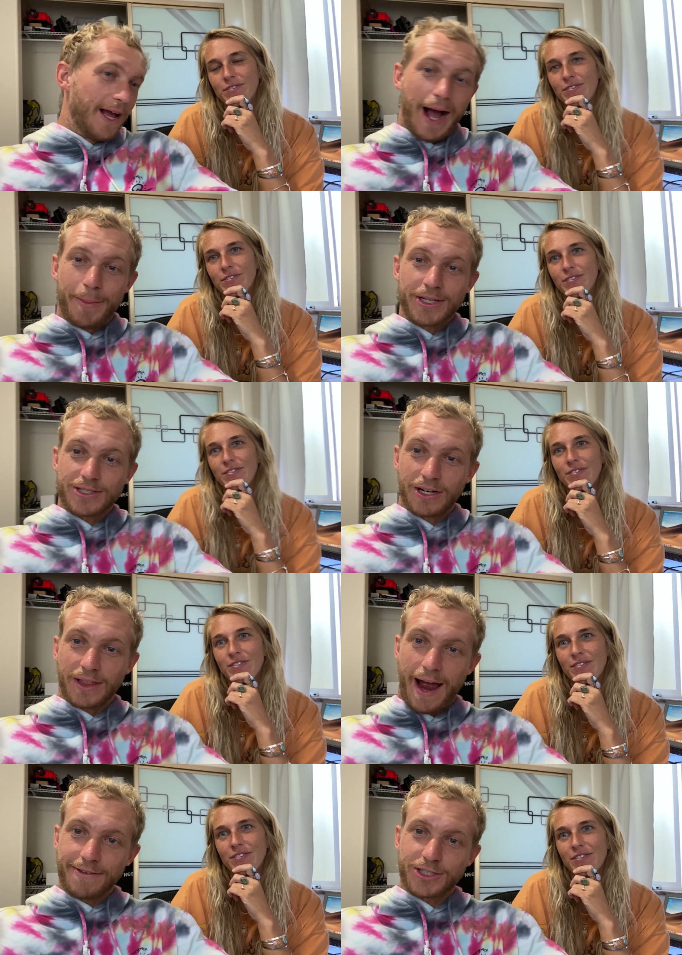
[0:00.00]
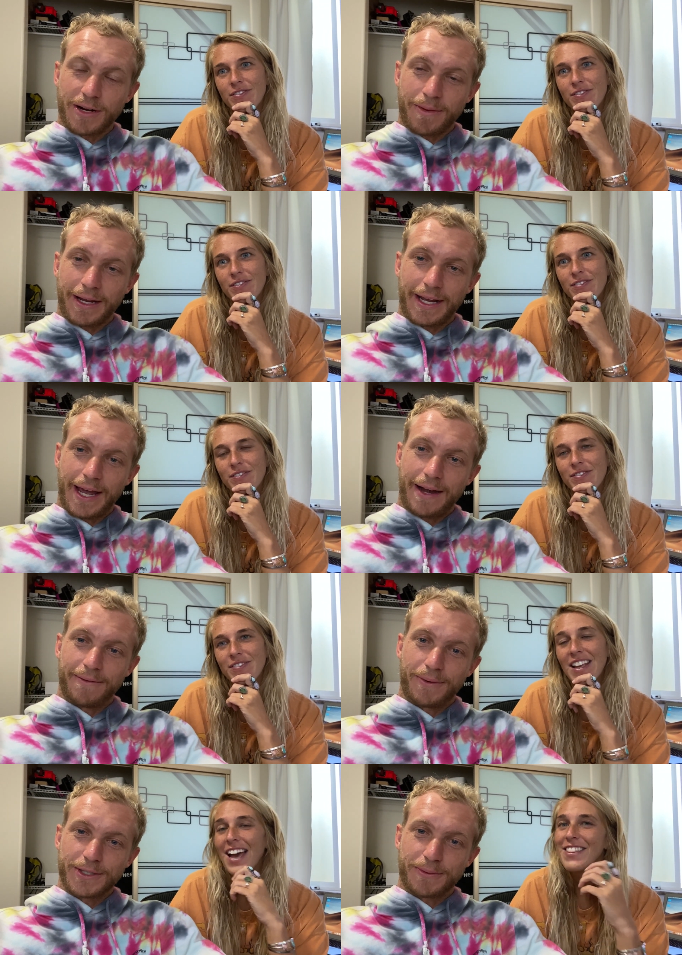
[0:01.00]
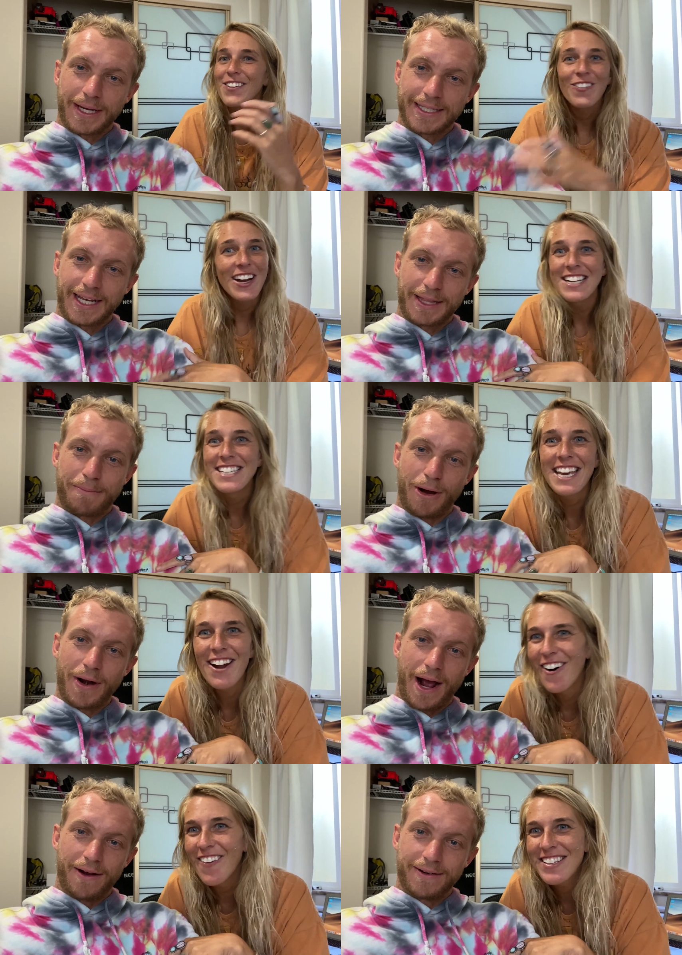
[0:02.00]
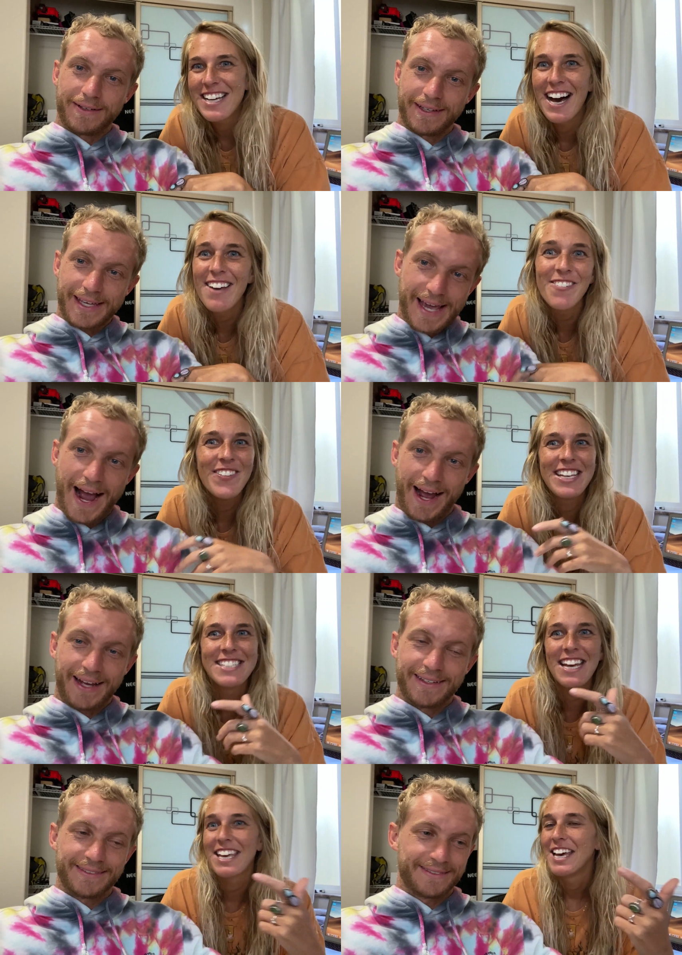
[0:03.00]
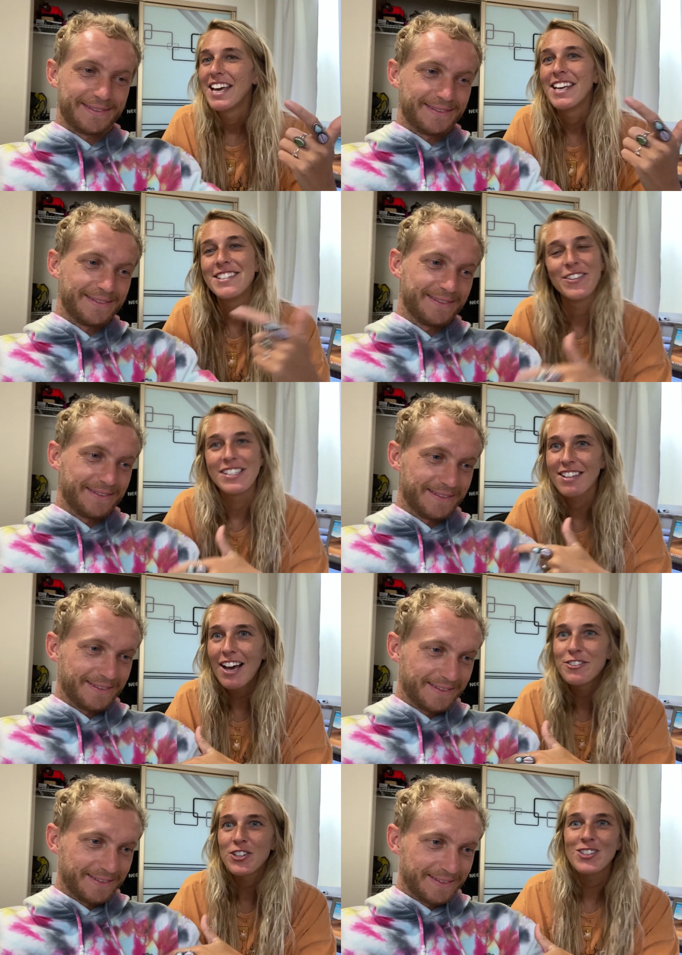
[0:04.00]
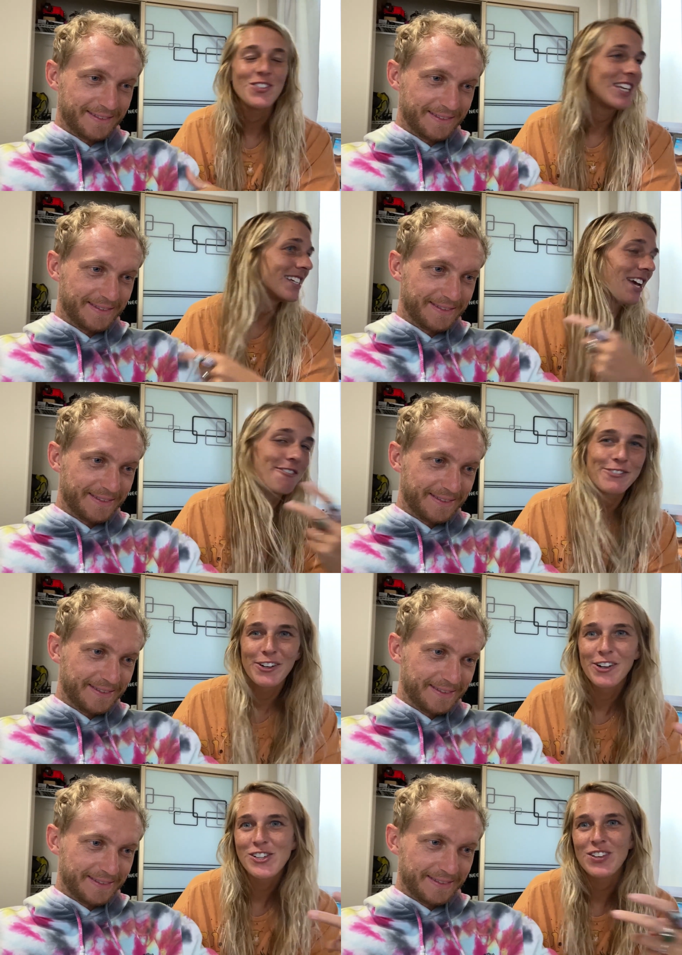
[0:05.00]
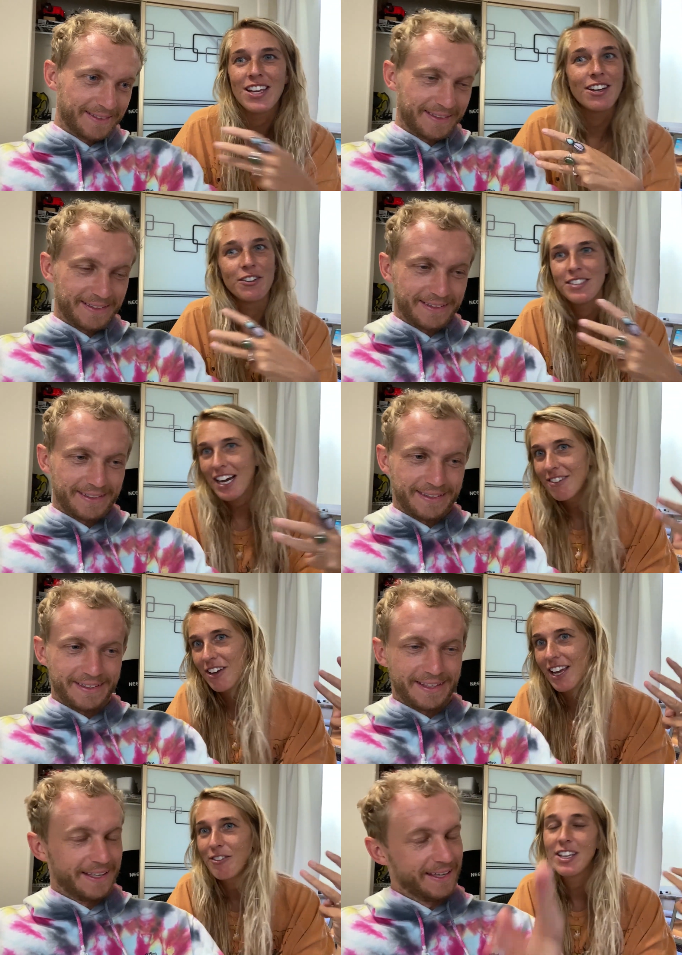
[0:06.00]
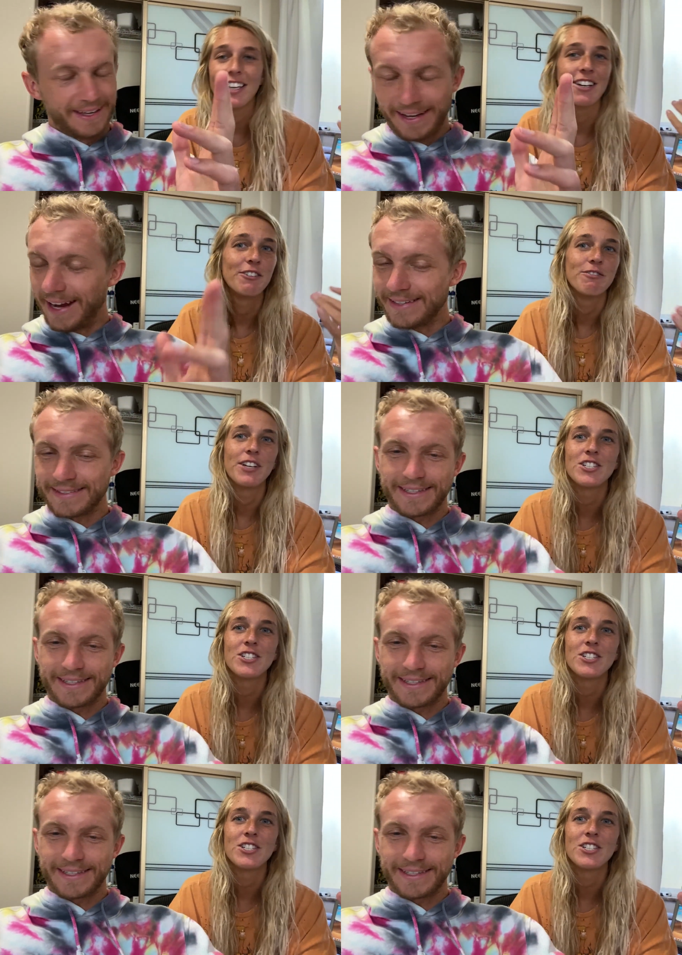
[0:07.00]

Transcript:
Speaker 1: I'm gonna start live streaming again once. And then we are gonna take it out all
Speaker 2: the time. Yeah. we can take do his live streams. We can take photos. We can go diving. We can go it's